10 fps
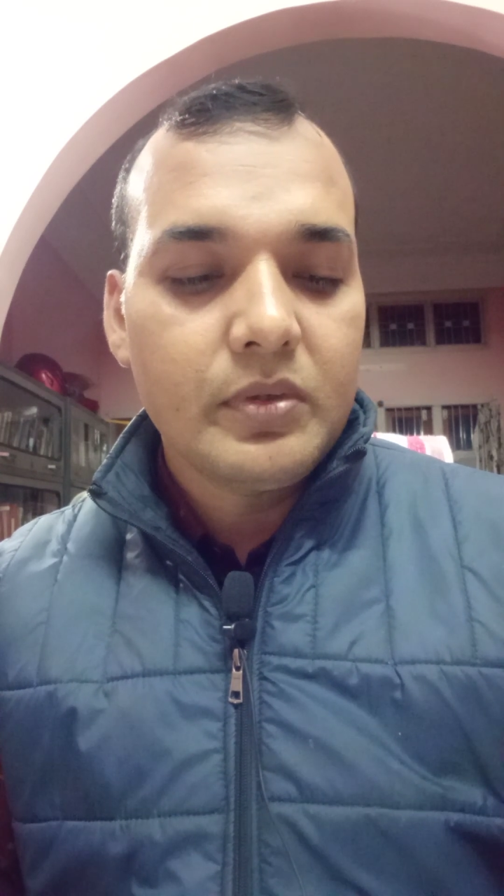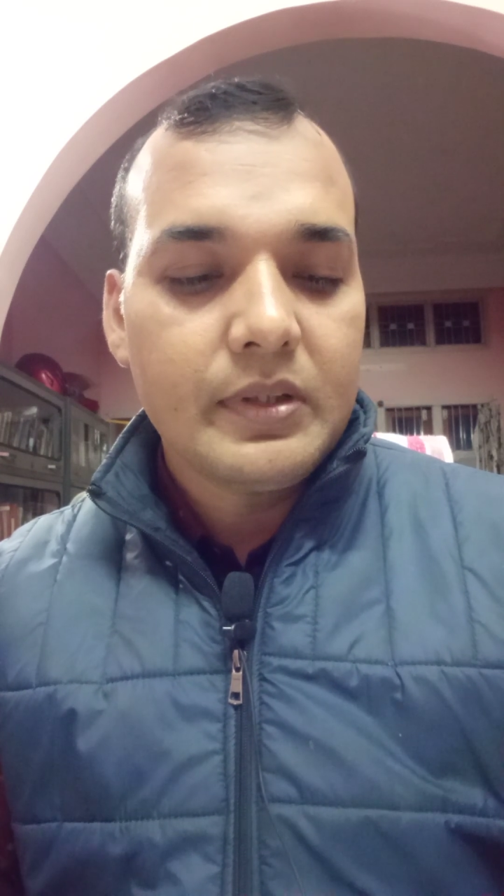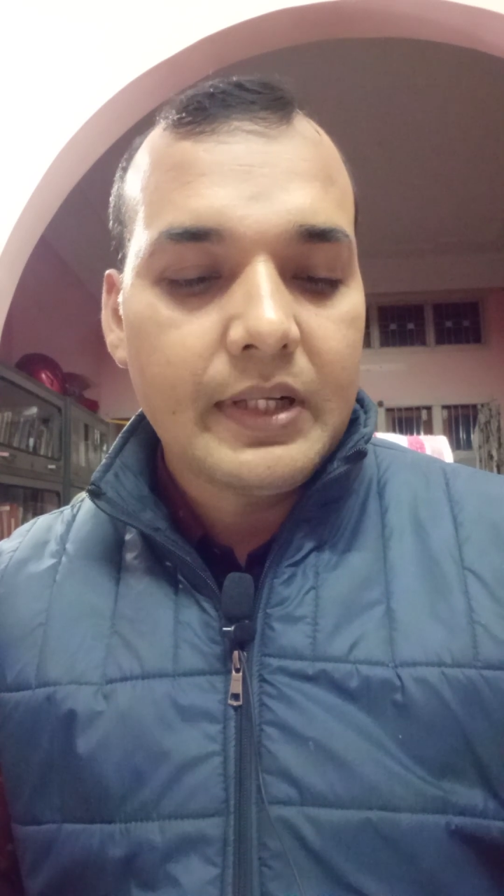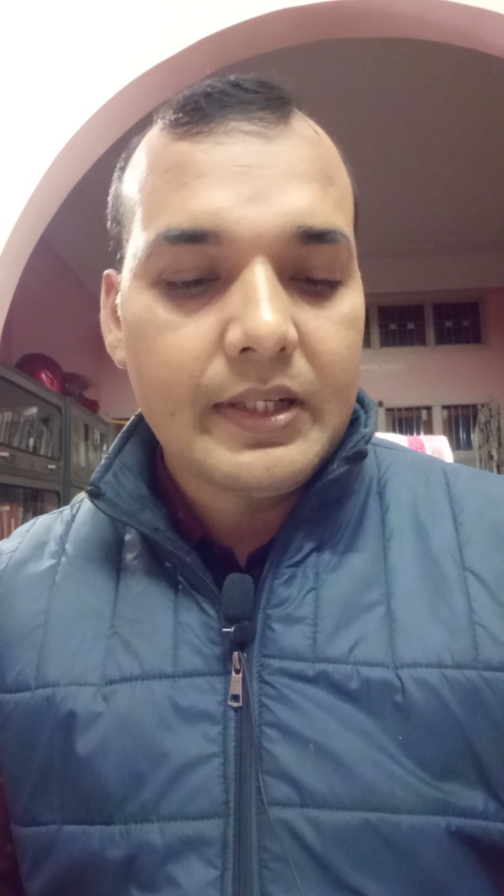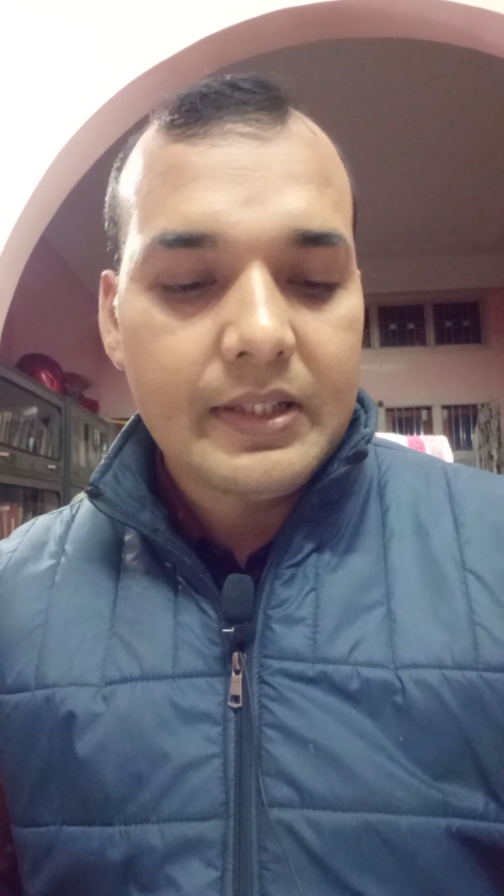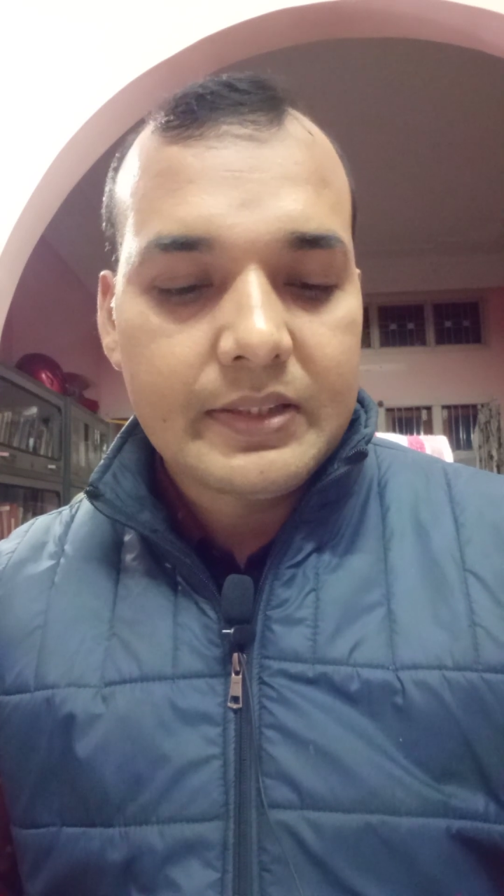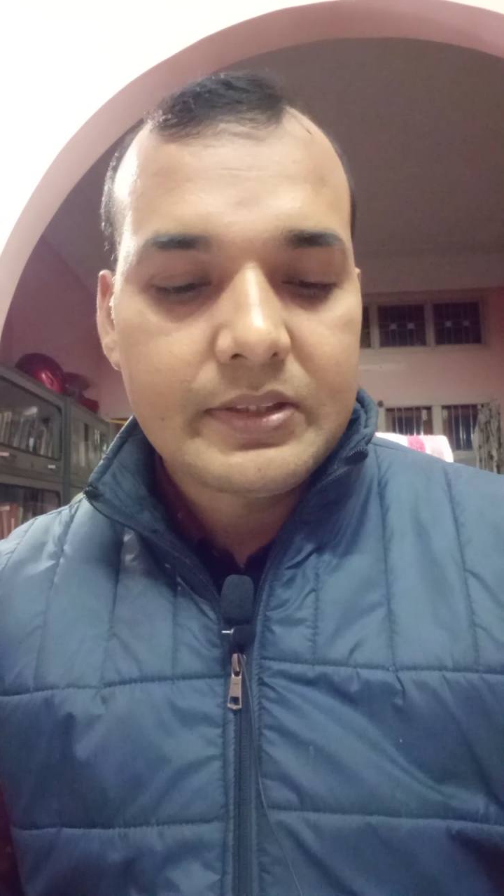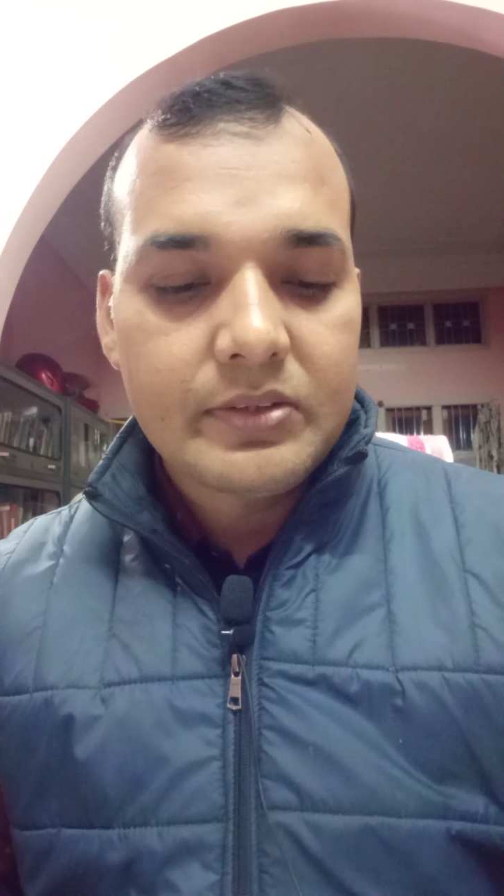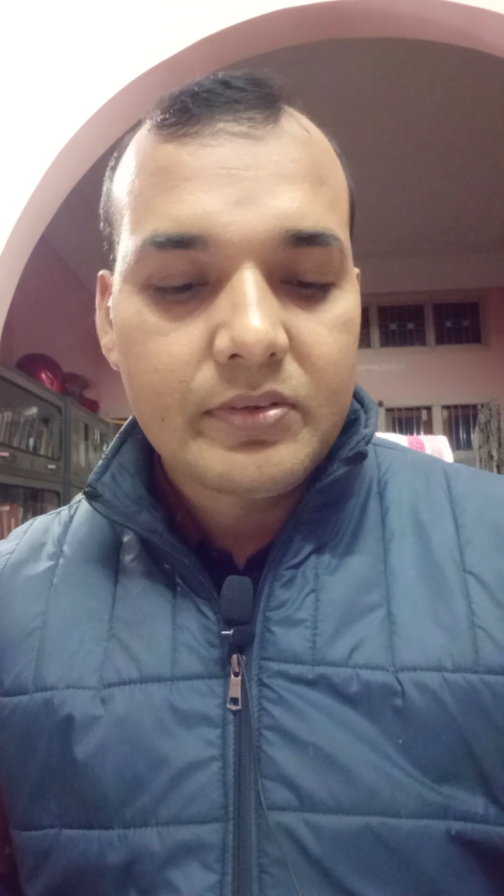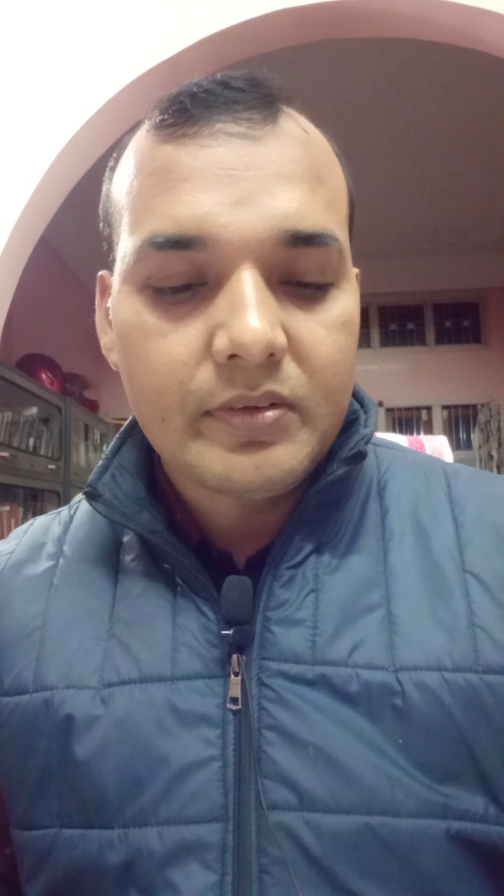
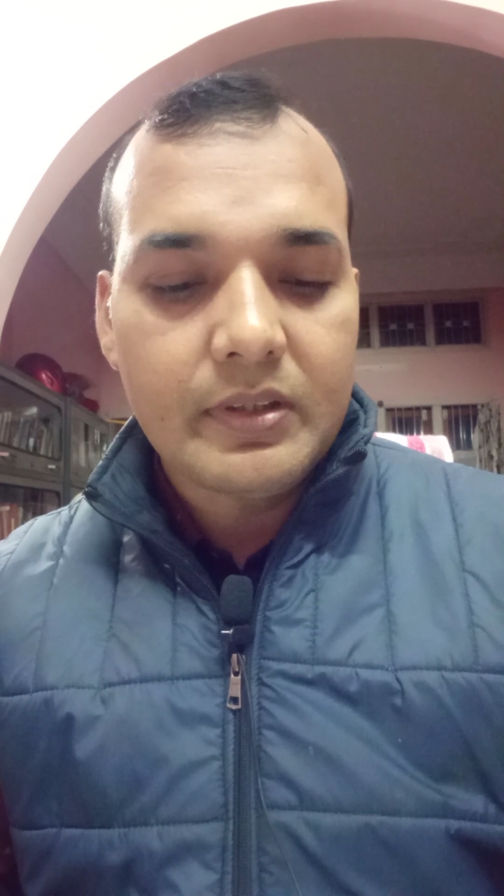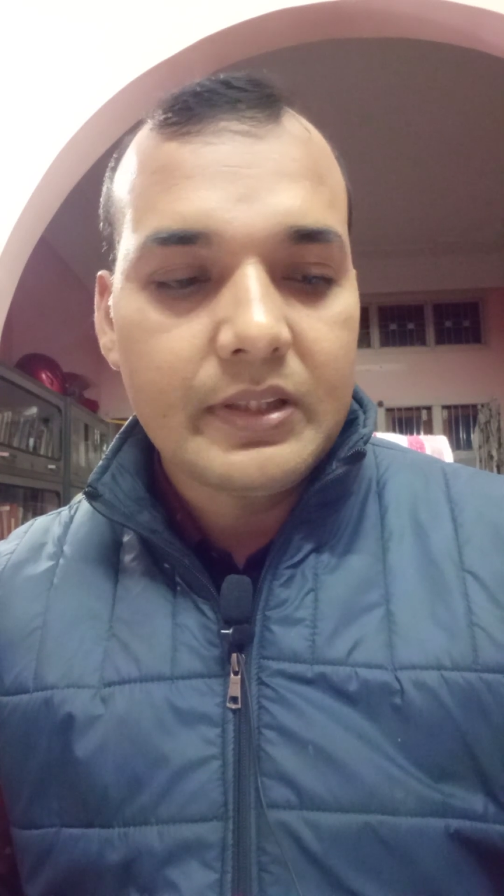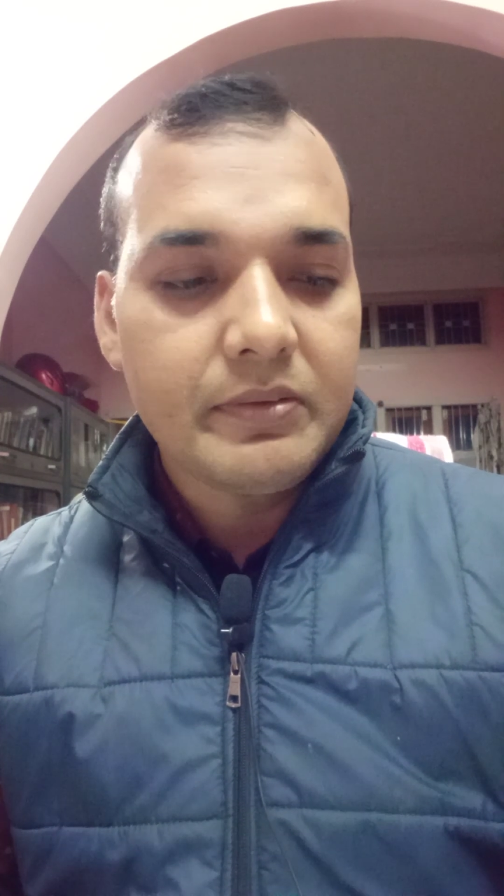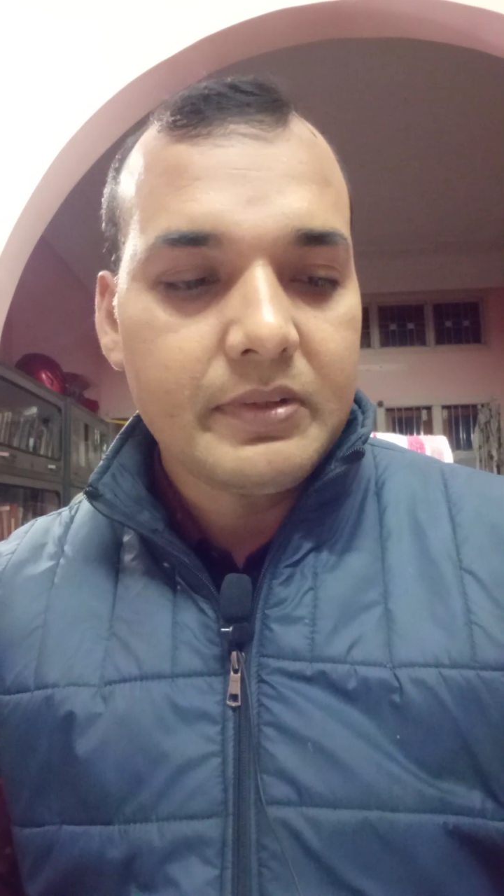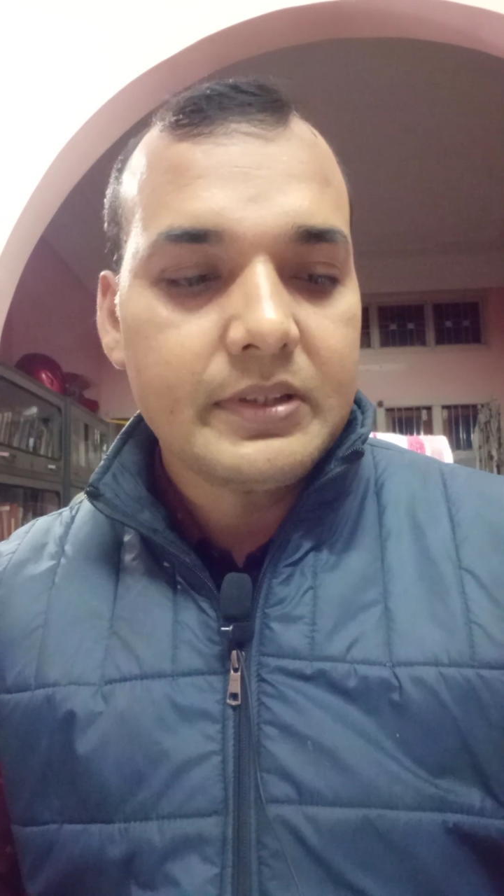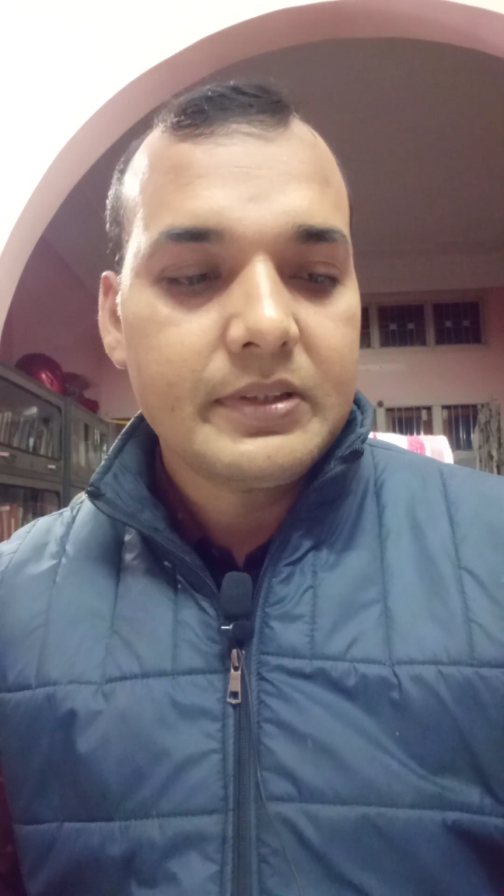dialects or language.